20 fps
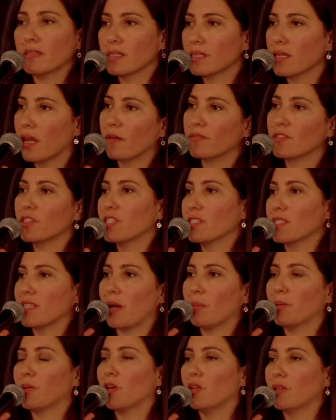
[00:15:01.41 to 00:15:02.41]
It doesn't have to just
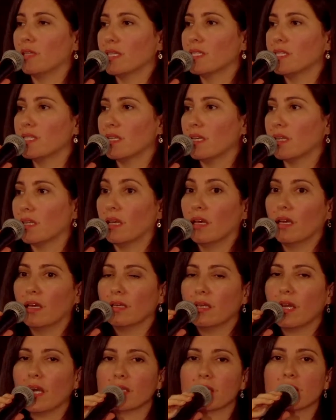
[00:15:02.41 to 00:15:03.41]
happen on LinkedIn.
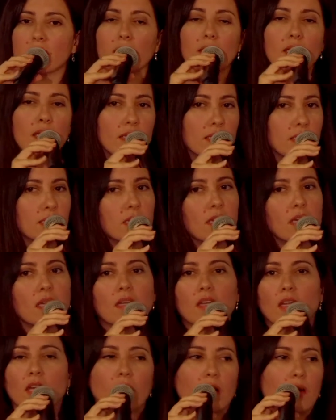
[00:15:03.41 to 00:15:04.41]
Yes,
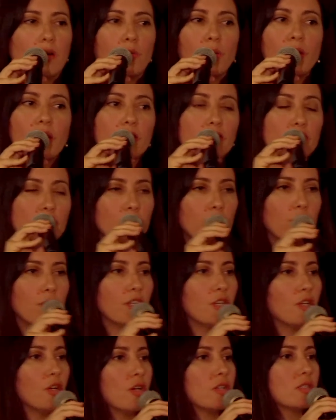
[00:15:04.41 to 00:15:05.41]
LinkedIn, we can do
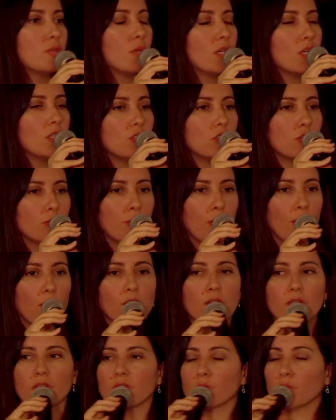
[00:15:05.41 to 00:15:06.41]
videos, we can do
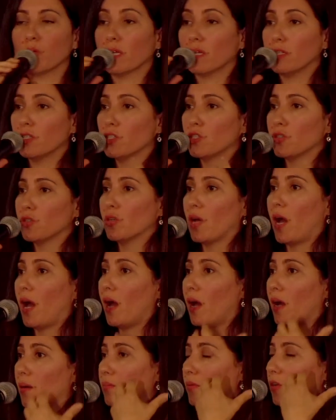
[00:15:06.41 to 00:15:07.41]
posts, we can do
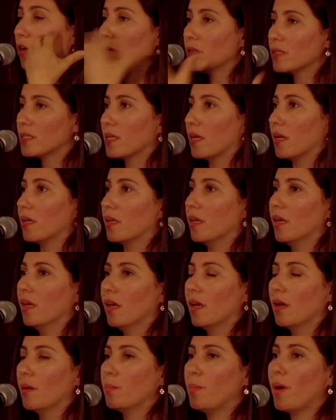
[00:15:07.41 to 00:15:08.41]
content,
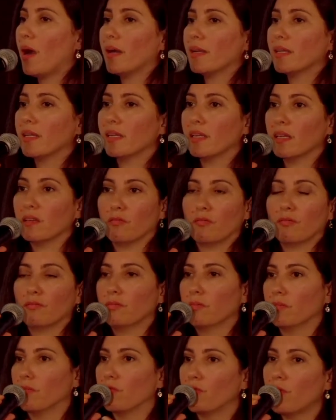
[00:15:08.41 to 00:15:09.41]
but
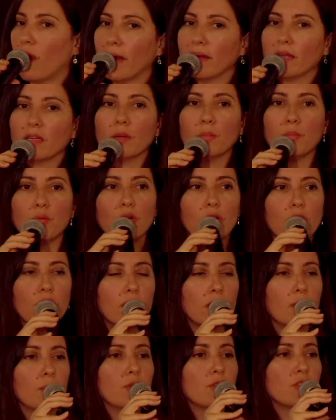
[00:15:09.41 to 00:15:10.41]
writing a book,
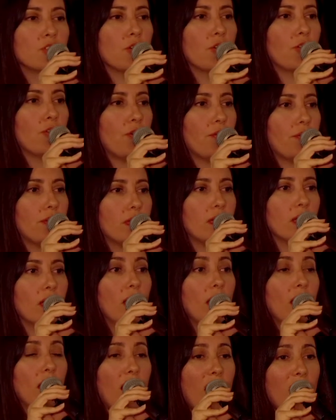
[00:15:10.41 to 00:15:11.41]
you can build your authority.
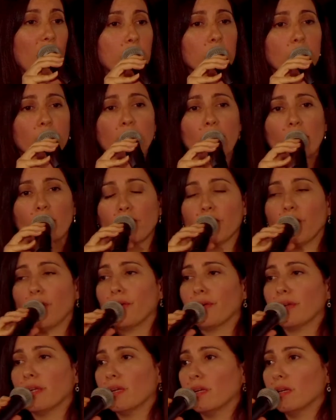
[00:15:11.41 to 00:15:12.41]
I built my
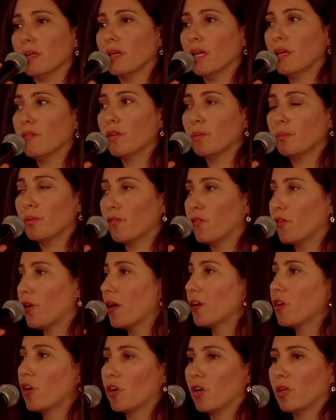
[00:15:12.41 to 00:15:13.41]
authority even before
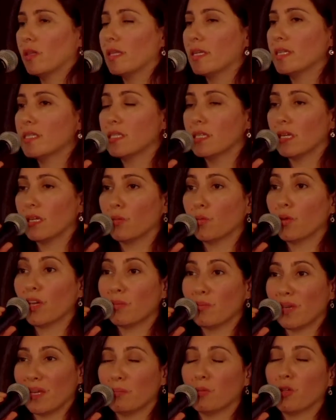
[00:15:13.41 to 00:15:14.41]
I got on LinkedIn
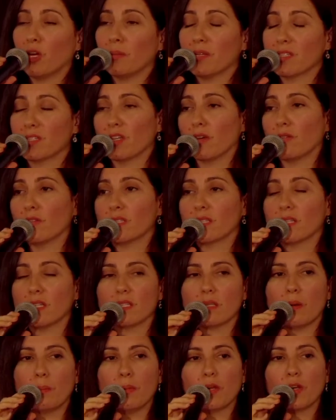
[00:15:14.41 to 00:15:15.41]
with employment
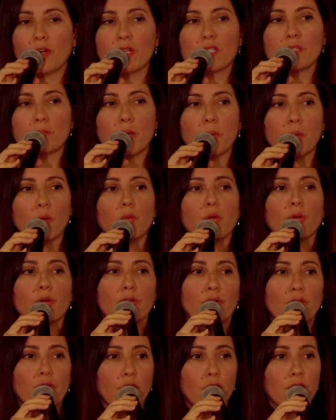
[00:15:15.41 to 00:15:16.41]
services because people were
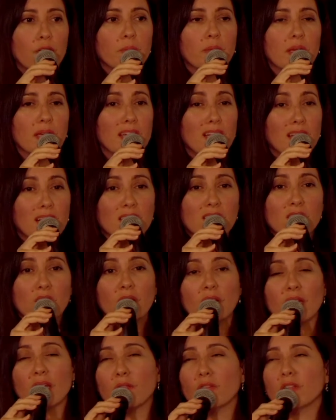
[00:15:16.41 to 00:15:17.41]
referring me.
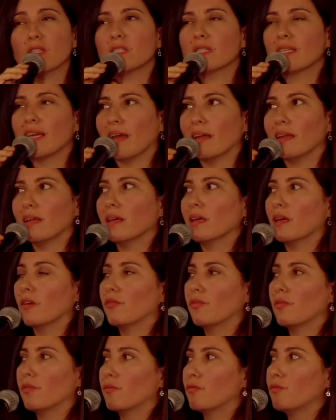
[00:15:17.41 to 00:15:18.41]
So even getting
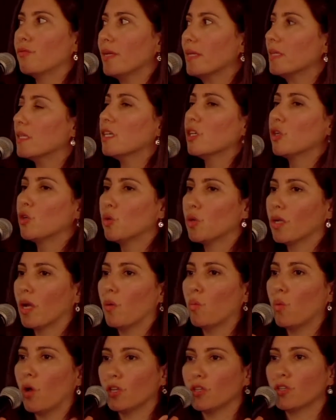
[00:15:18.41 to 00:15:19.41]
really good
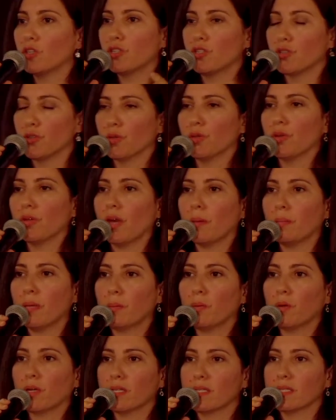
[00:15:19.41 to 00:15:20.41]
at what you do, that
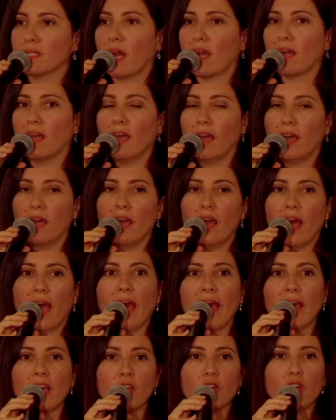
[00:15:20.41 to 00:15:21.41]
people can say,
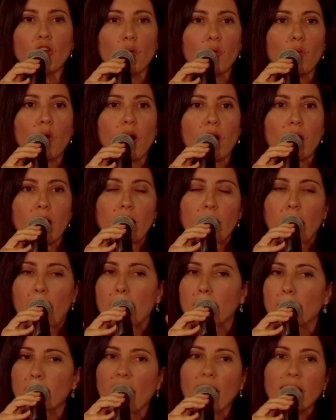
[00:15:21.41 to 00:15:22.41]
hey, you know what,
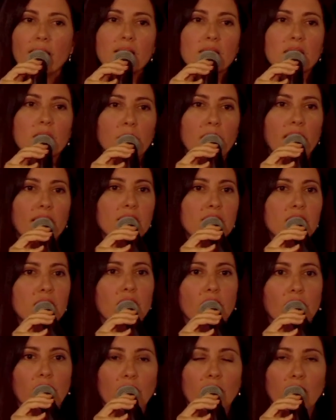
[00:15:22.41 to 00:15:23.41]
Mag is
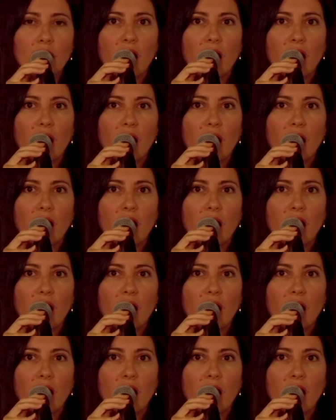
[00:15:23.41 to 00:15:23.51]
amazing.